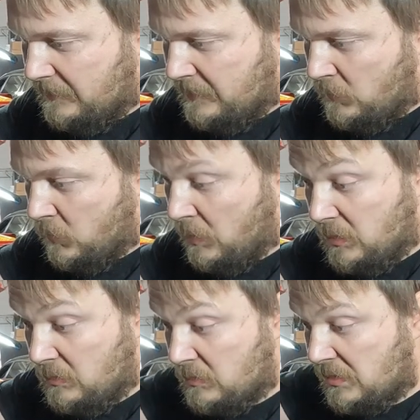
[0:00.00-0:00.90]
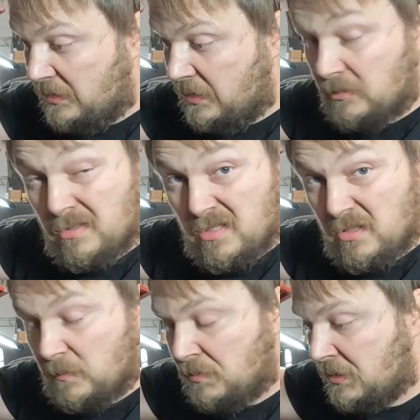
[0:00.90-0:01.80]
that one of those connectors is
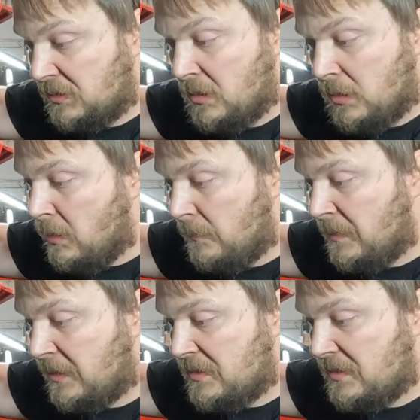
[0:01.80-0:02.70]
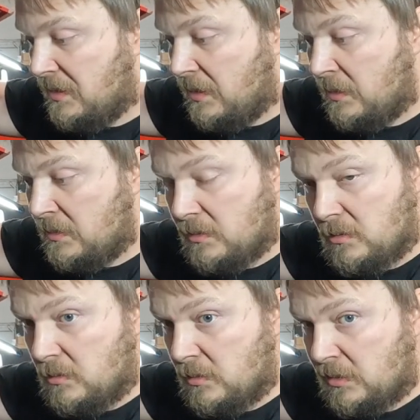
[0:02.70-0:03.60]
unplugged because it had
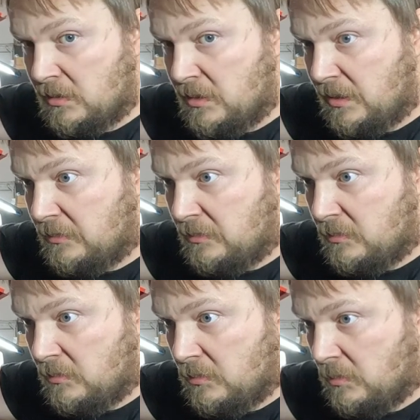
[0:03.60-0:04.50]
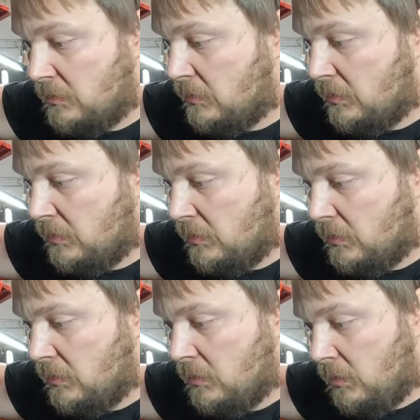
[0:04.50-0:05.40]
a connector
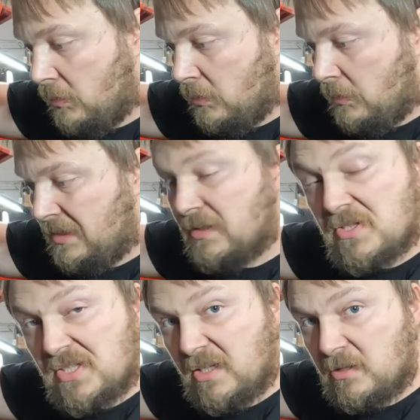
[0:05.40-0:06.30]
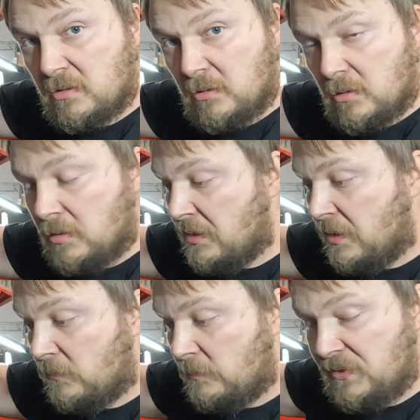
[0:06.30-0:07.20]
in the center
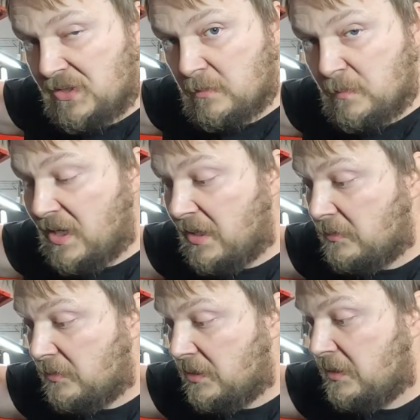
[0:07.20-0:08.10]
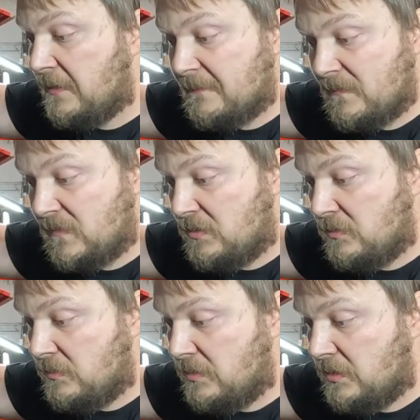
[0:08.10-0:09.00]
that would be the battery
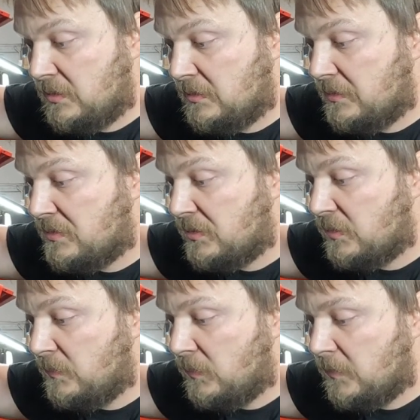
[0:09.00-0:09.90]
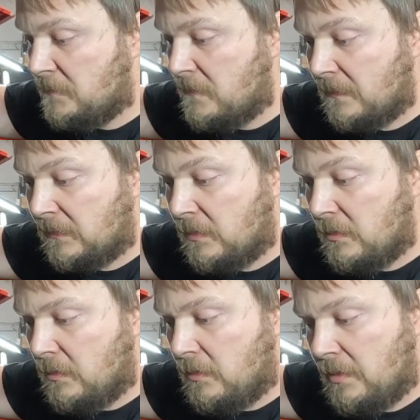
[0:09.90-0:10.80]
to the, the circuit board
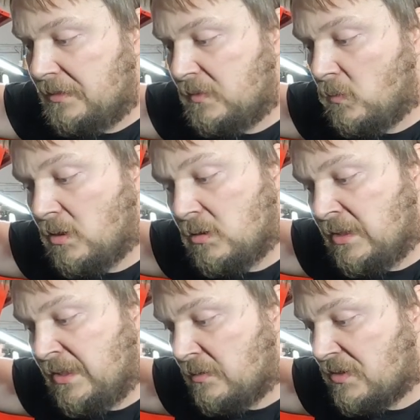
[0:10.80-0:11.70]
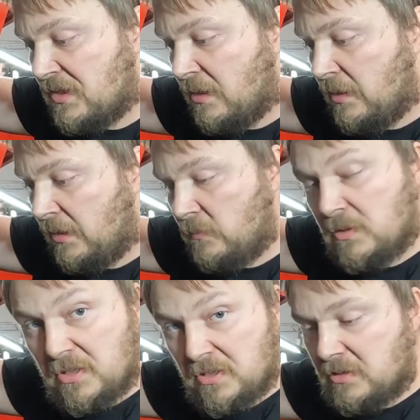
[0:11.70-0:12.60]
and then one on either side
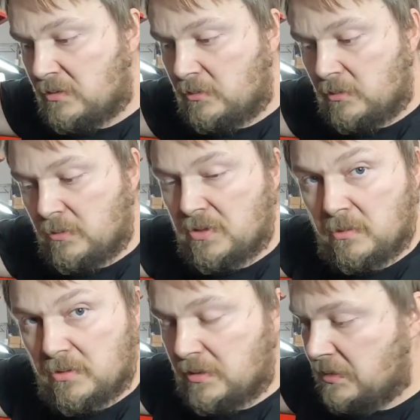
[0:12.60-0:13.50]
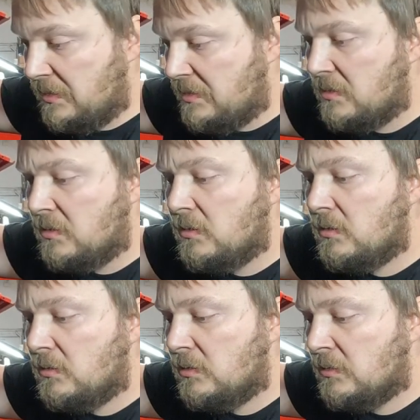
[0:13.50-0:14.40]
which is goes out to these
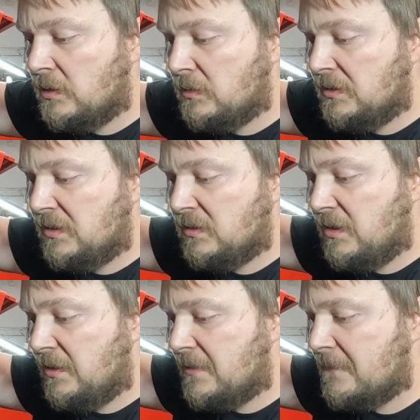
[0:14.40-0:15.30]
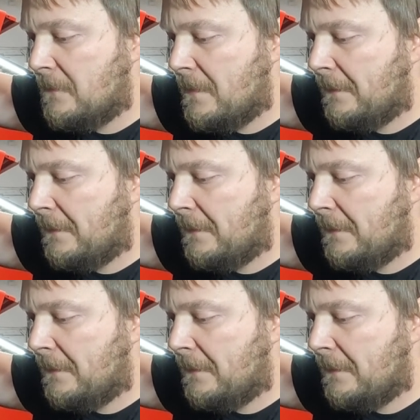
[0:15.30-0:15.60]
little LED lights